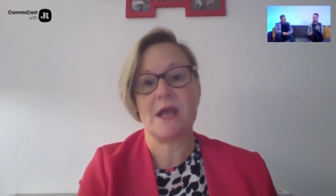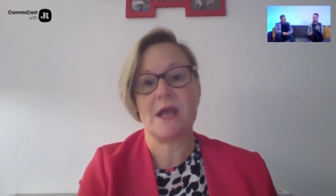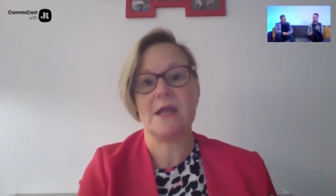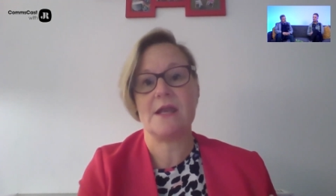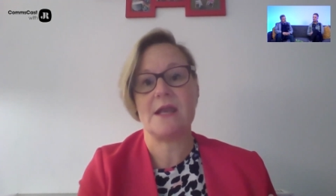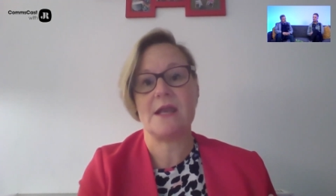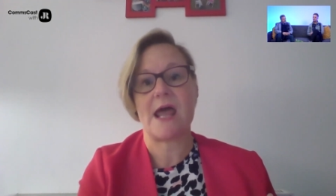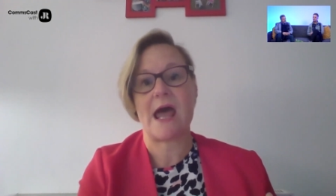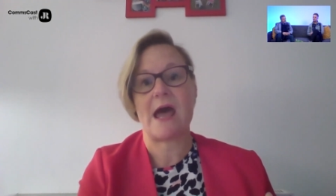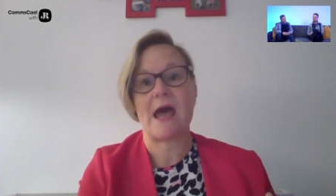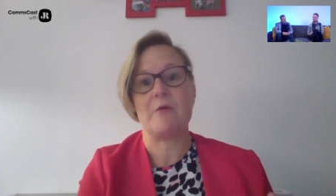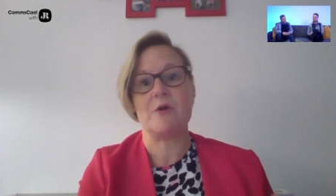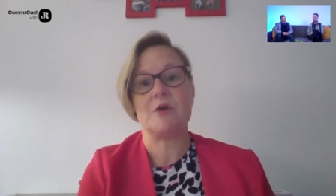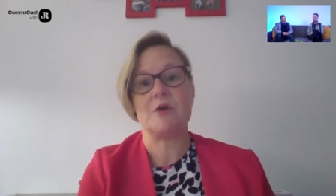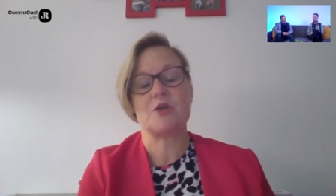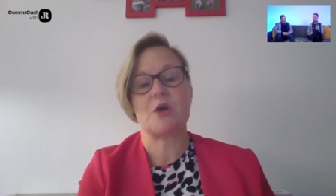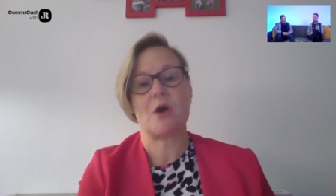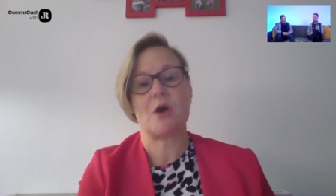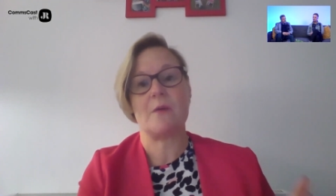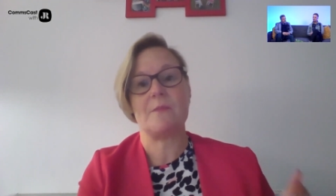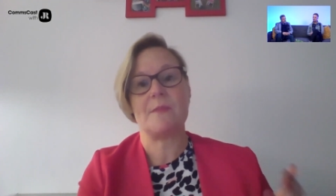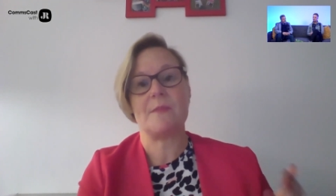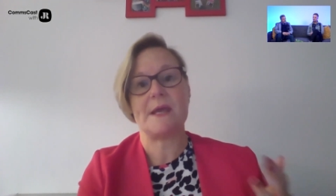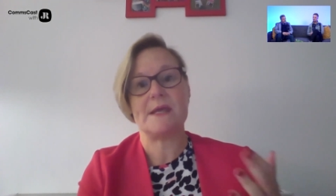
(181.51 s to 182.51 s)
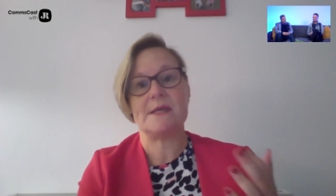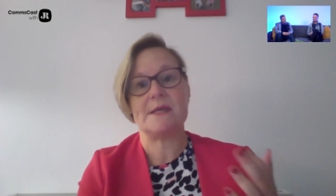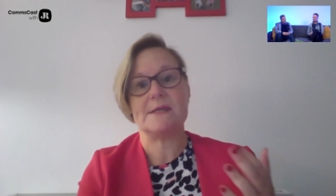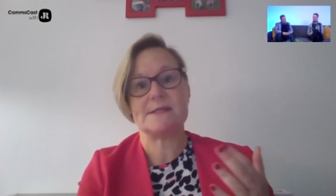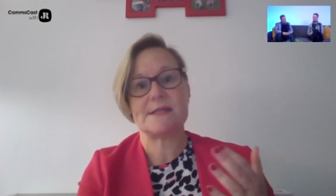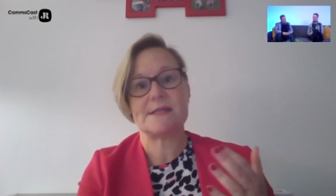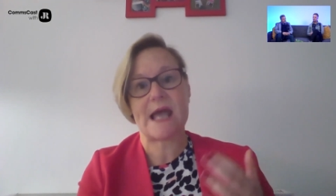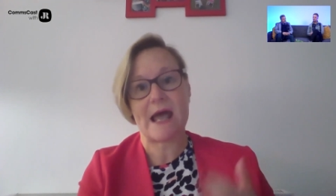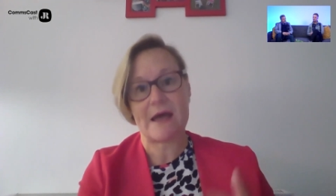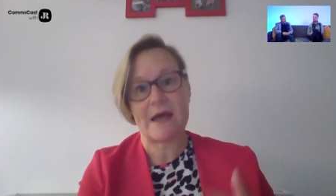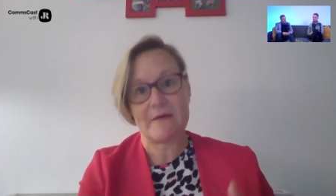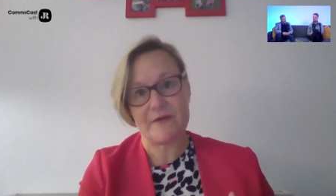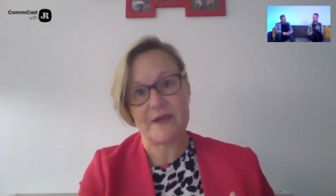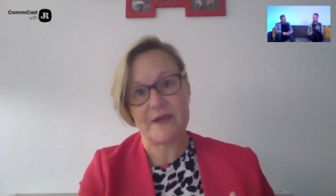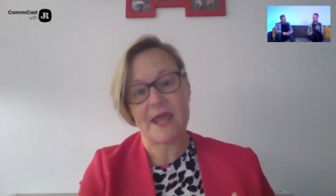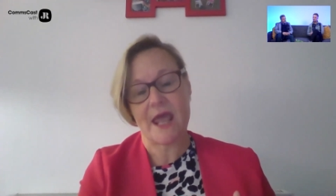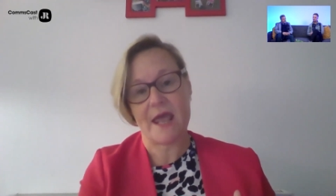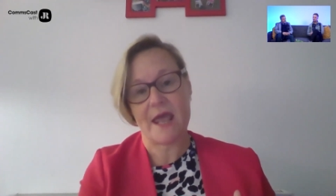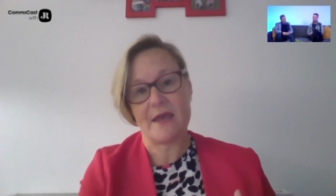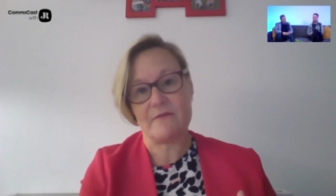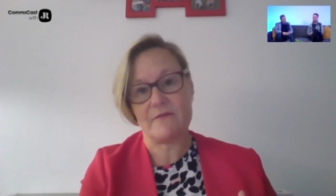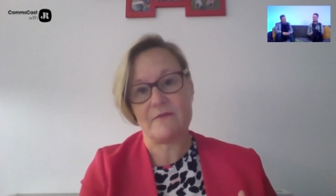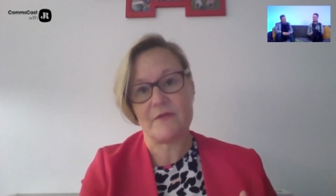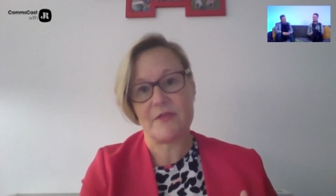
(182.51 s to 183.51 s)
And our job is to
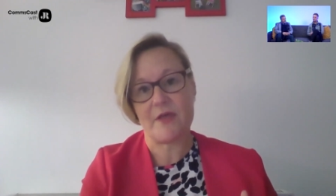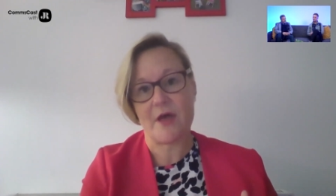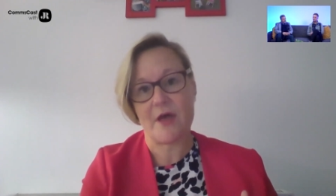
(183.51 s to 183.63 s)
advocate for